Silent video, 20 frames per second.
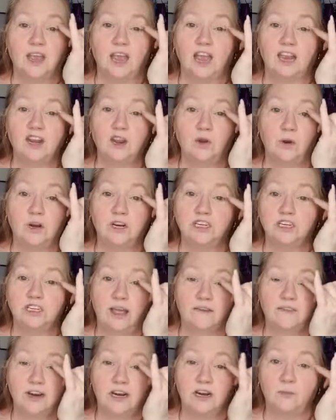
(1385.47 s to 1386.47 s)
you want to just
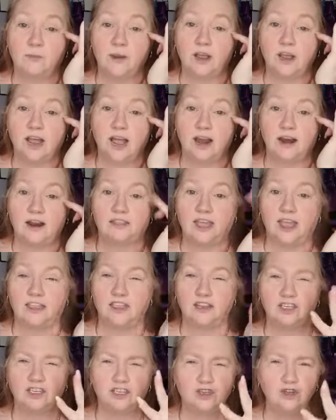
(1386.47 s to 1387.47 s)
have a little bit of colour there
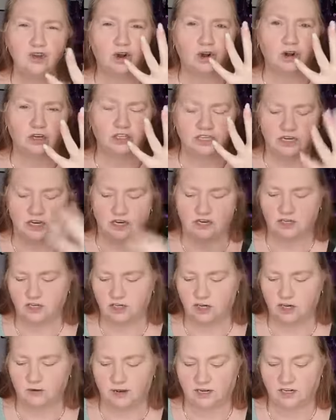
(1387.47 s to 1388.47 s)
that's not
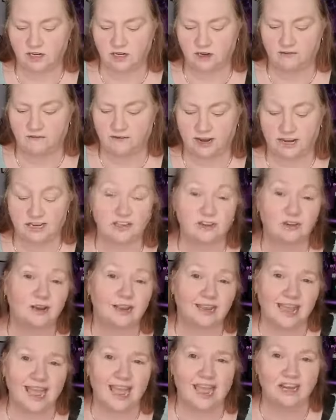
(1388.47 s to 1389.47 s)
too much in your face. So
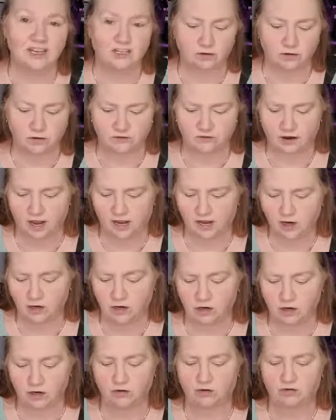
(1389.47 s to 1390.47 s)
again, sort of like a
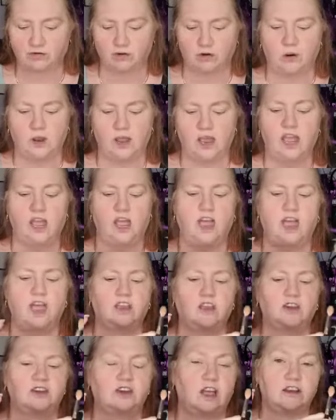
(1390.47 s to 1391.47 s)
neutral.
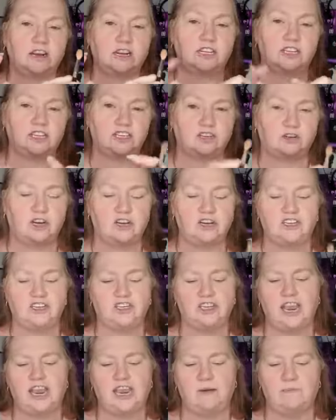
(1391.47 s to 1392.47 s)
You don't need to, you can
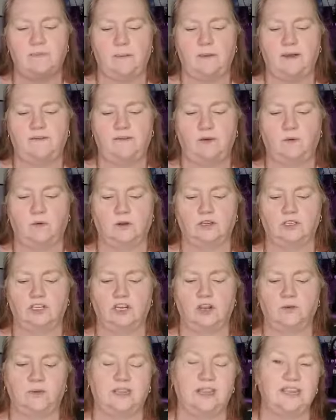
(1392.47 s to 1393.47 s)
shake them up if you want
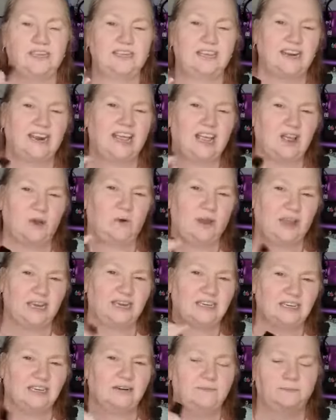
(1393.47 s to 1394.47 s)
to, but these are
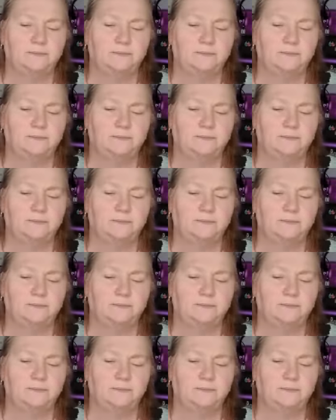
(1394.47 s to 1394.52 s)
liquid.